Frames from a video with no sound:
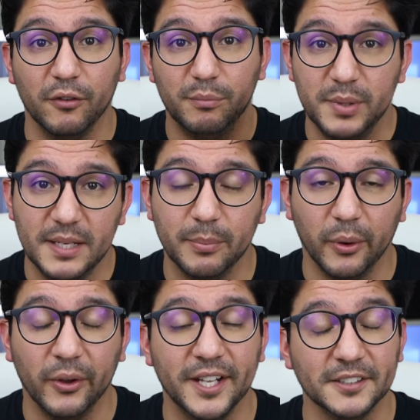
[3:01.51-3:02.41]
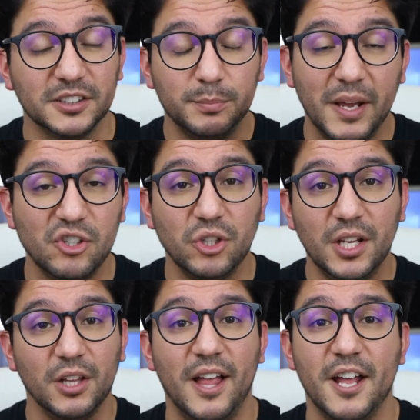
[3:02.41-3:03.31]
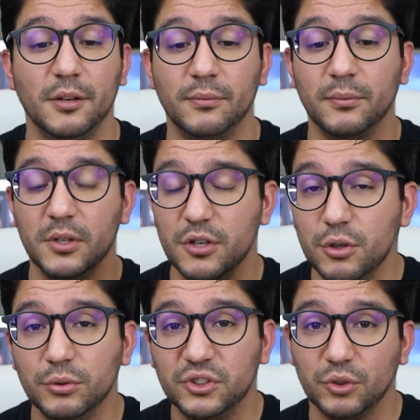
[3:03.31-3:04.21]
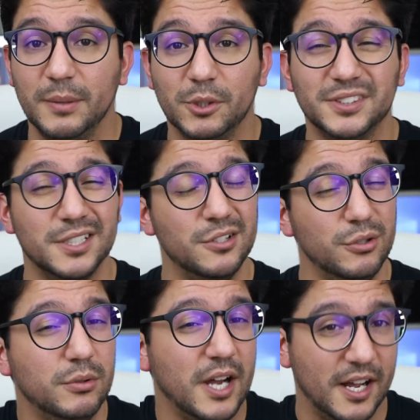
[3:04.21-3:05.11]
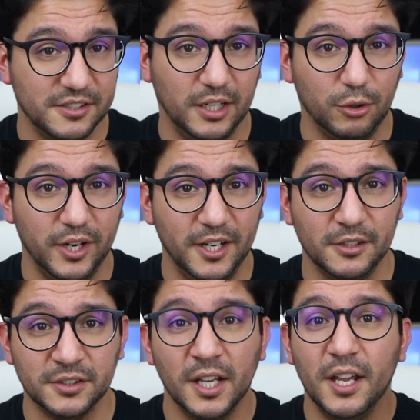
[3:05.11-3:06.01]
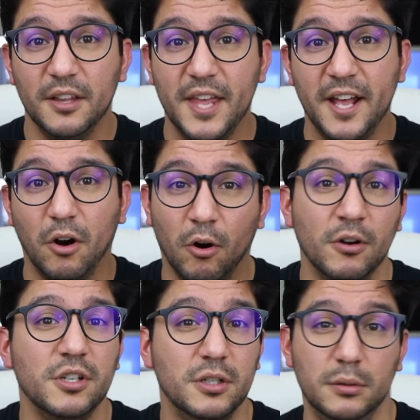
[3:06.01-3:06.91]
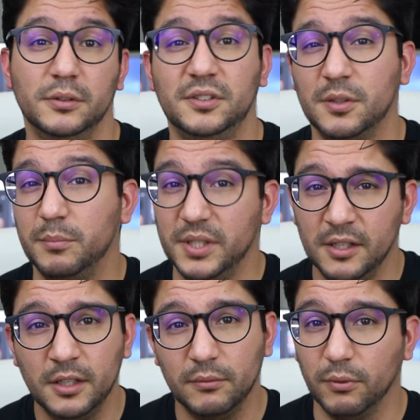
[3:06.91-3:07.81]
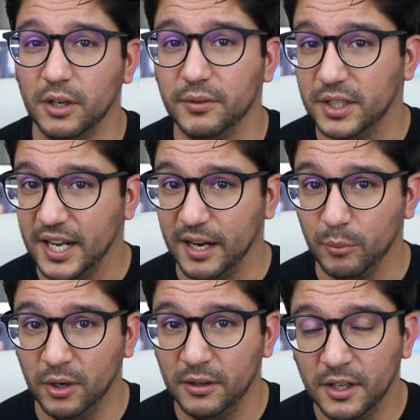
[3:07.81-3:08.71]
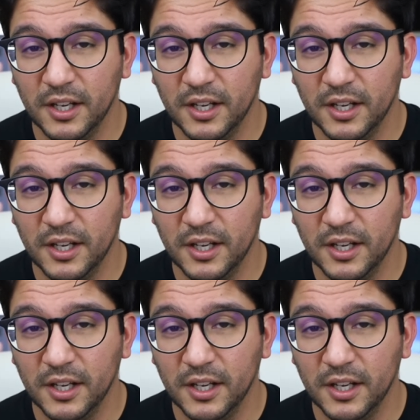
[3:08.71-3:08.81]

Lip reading: of people, and especially a lot of new streamers and new content creators that aren't used to being in front of a camera